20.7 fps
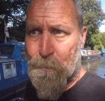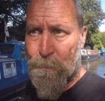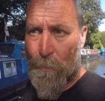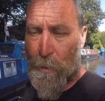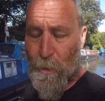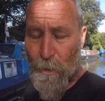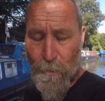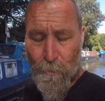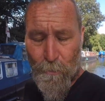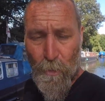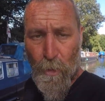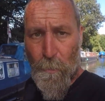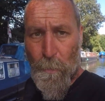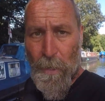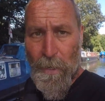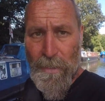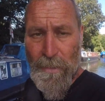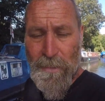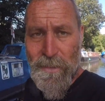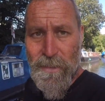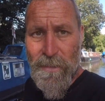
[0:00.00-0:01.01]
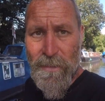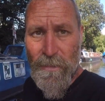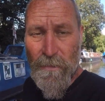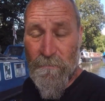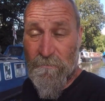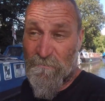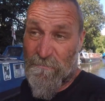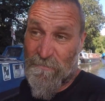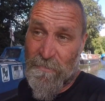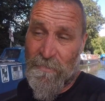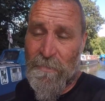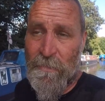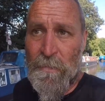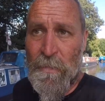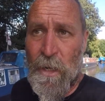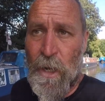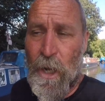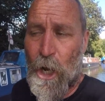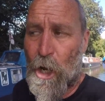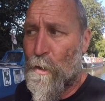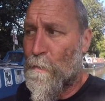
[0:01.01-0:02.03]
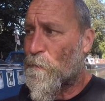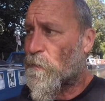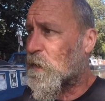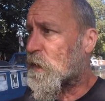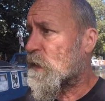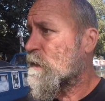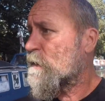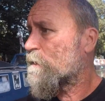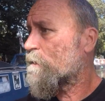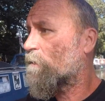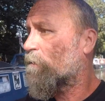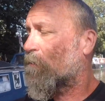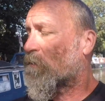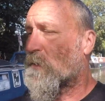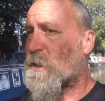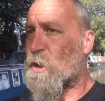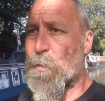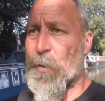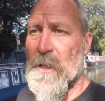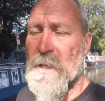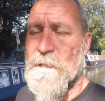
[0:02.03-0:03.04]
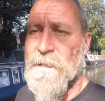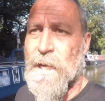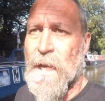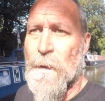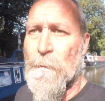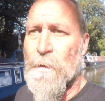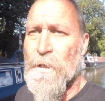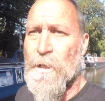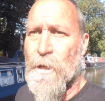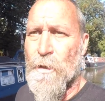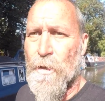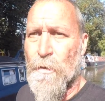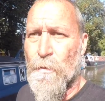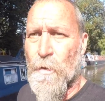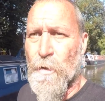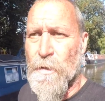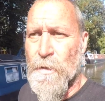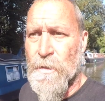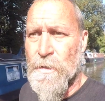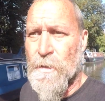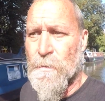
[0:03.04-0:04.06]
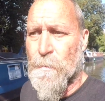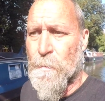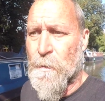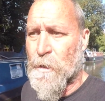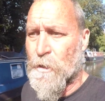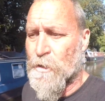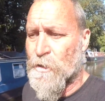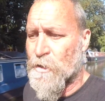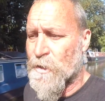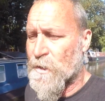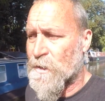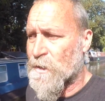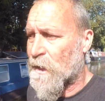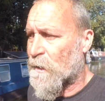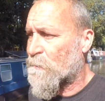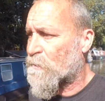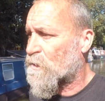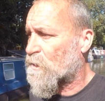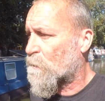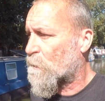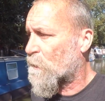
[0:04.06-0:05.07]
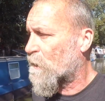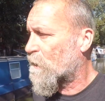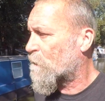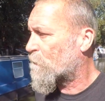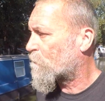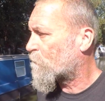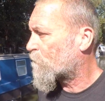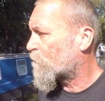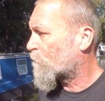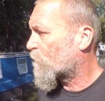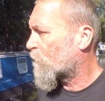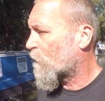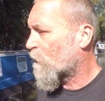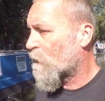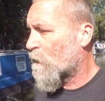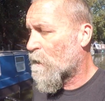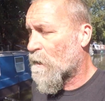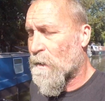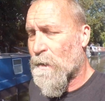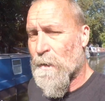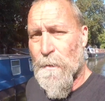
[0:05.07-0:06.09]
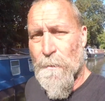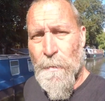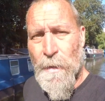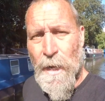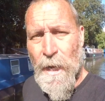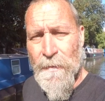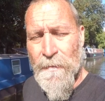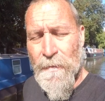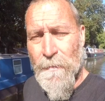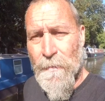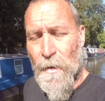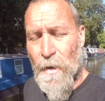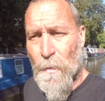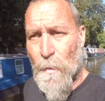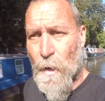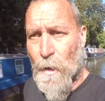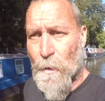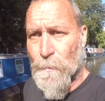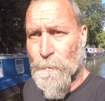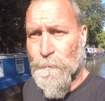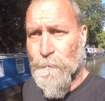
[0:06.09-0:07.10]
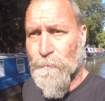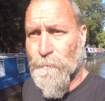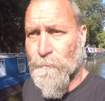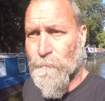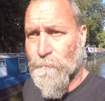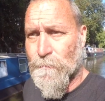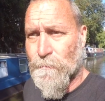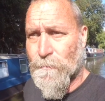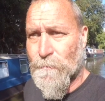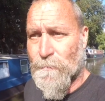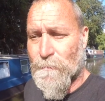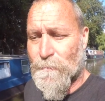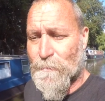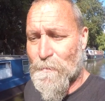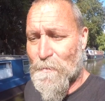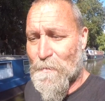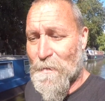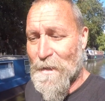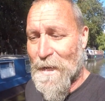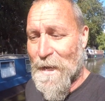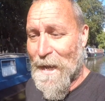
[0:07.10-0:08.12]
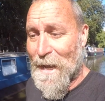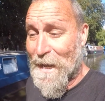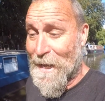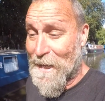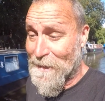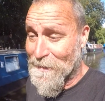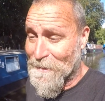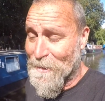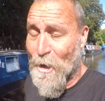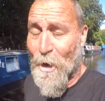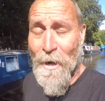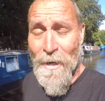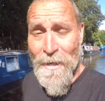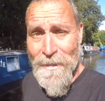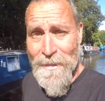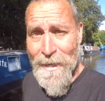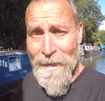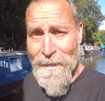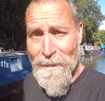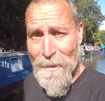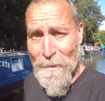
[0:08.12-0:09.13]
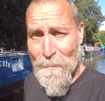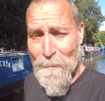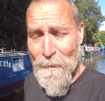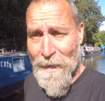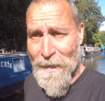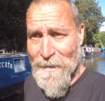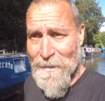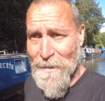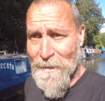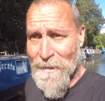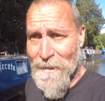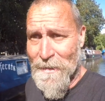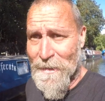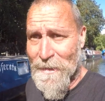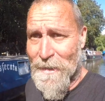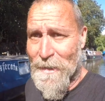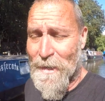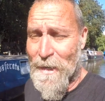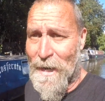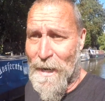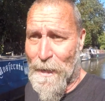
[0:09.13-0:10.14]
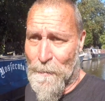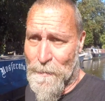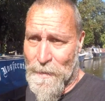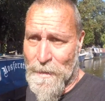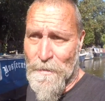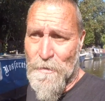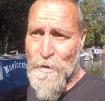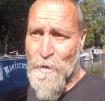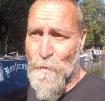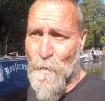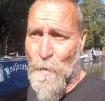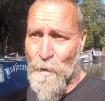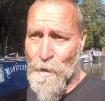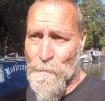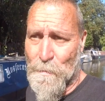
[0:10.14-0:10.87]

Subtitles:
put her through her paces, and hopefully it'll be the same as the other runs, because she seems to be behaving very well, and night and day compared to how the engine was